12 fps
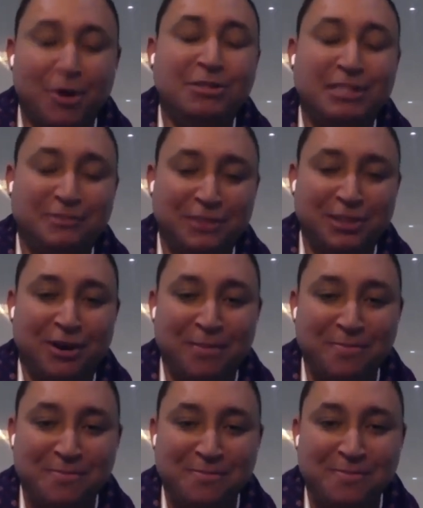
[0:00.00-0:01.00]
Most of the
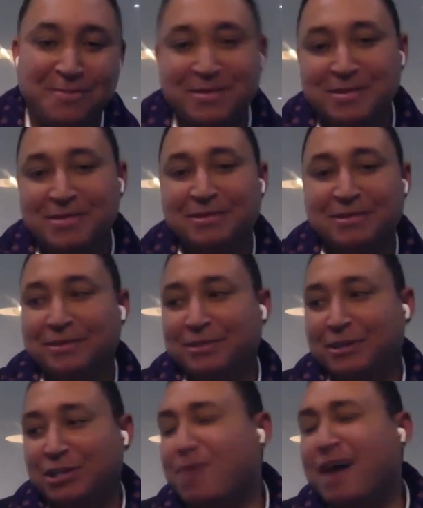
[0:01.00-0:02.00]
time,
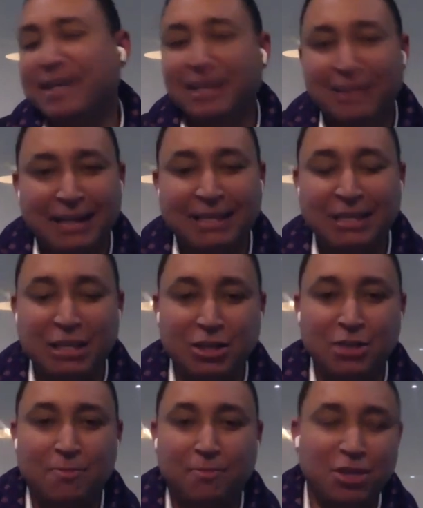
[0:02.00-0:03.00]
you know, you might get
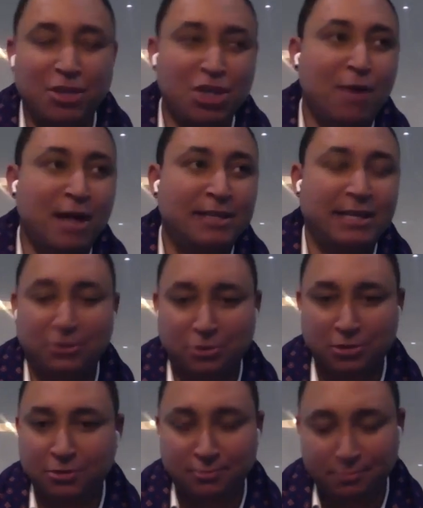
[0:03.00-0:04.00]
lucky. You you might get
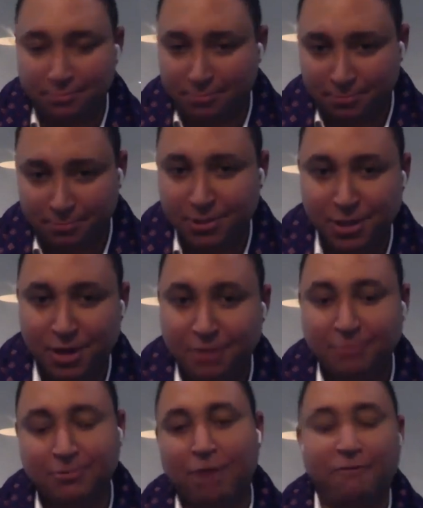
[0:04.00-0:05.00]
a good, you
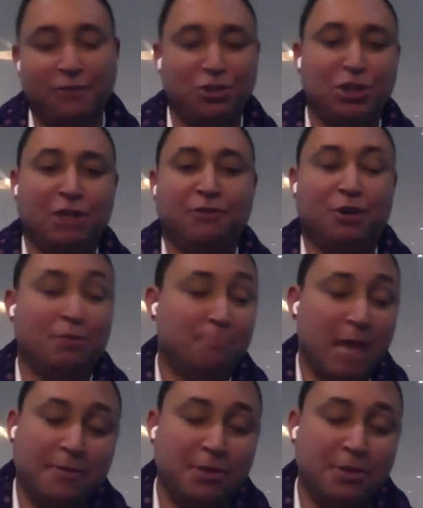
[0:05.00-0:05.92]
know, off the shelf loan.